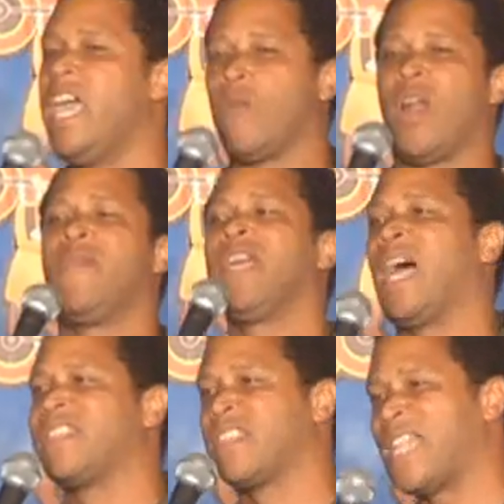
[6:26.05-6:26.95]
and what I
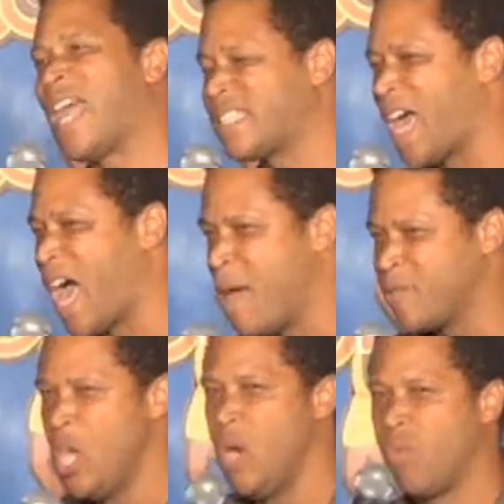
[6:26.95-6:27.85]
realize a lot of
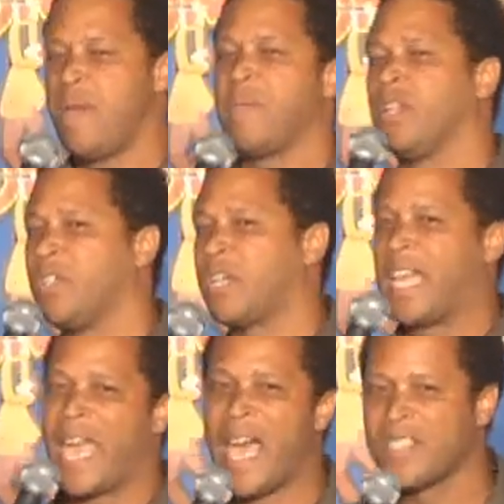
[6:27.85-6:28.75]
times when people are looking
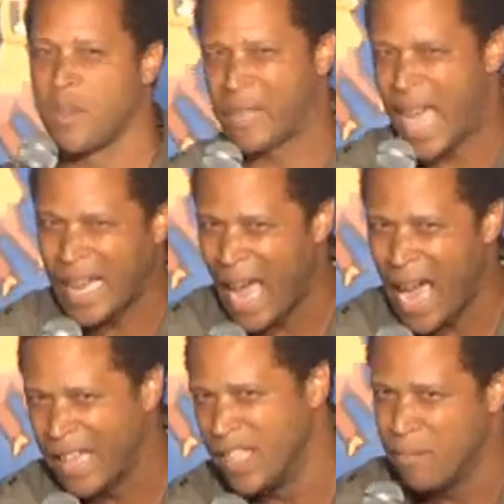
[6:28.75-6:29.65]
to cast a black
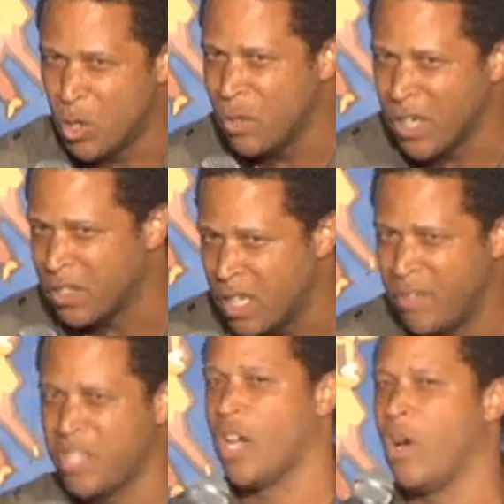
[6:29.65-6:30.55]
guy in their movie or
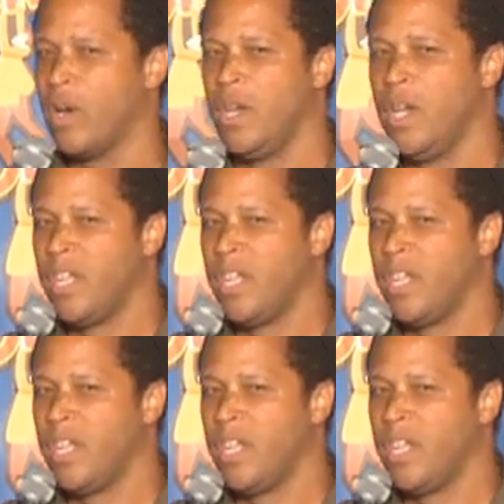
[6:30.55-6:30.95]
TV show,